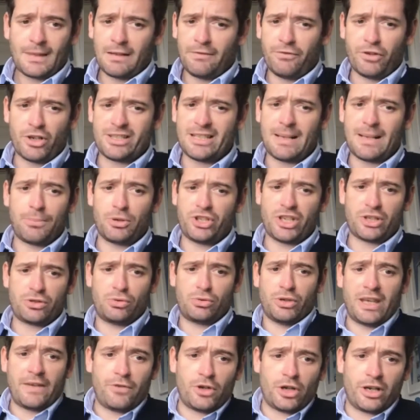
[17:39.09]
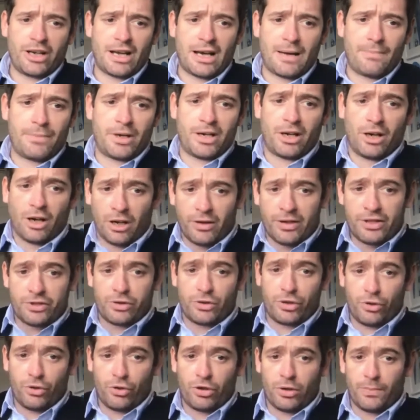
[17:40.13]
For example, just to give you a number,
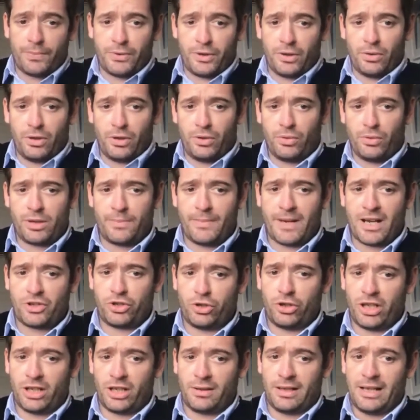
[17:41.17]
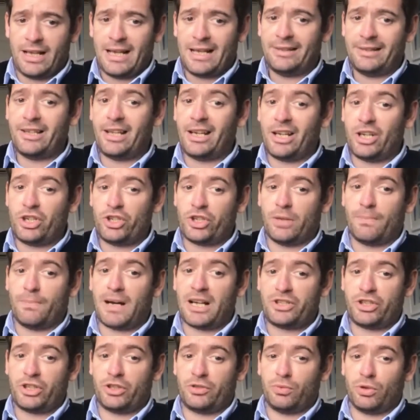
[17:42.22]
Horizon Europe, you were mentioning the initial
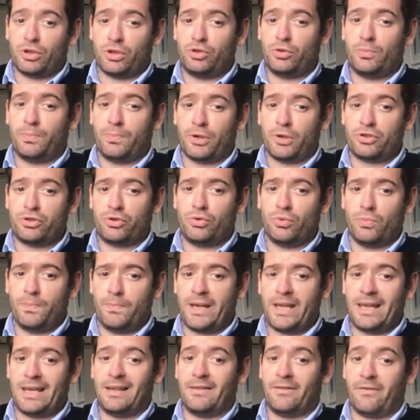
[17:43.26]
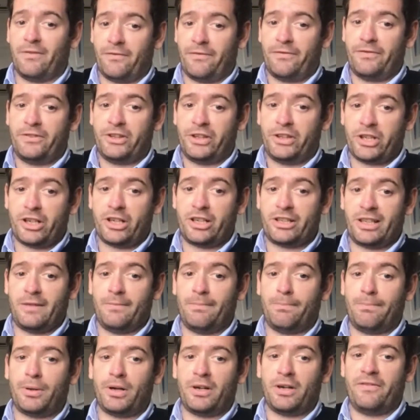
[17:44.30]
budget was supposed to be
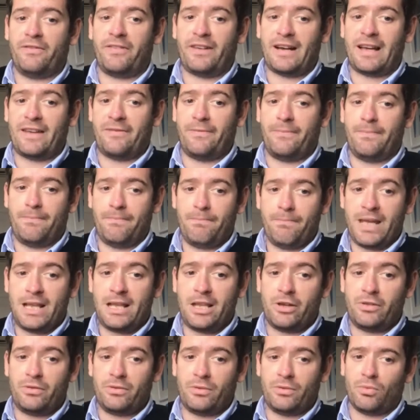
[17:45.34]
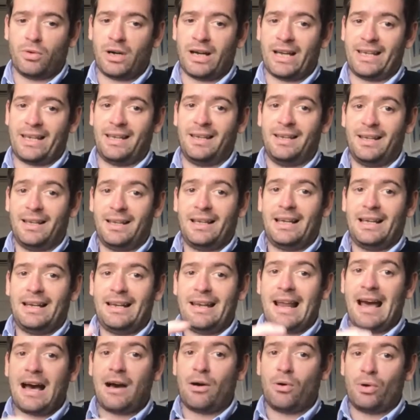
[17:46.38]
13.5 billion, while
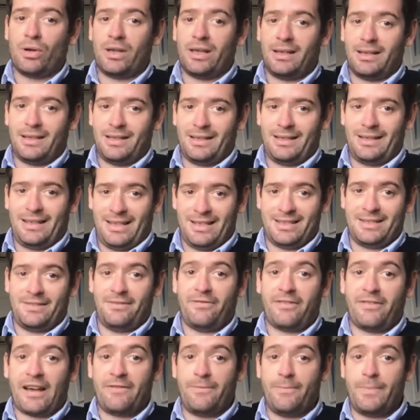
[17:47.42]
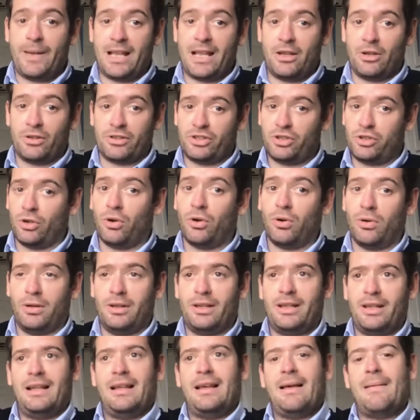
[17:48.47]
now is 5 billion. So
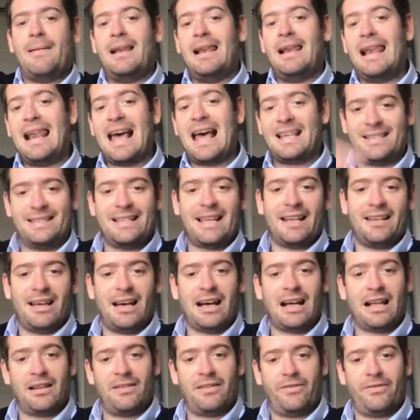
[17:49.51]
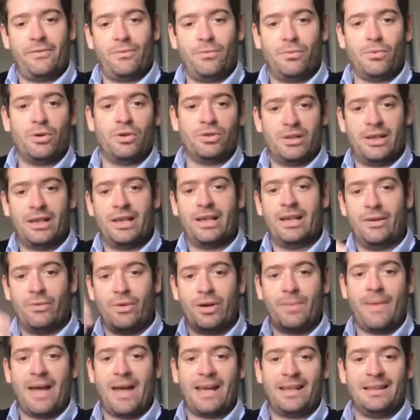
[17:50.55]
less than half will
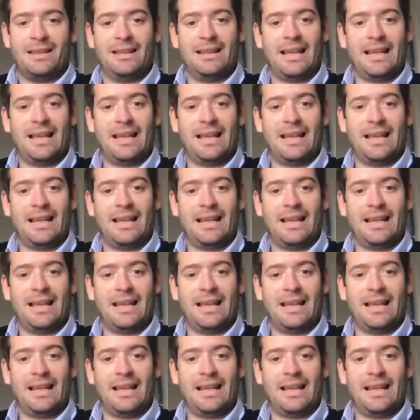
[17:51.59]
remain.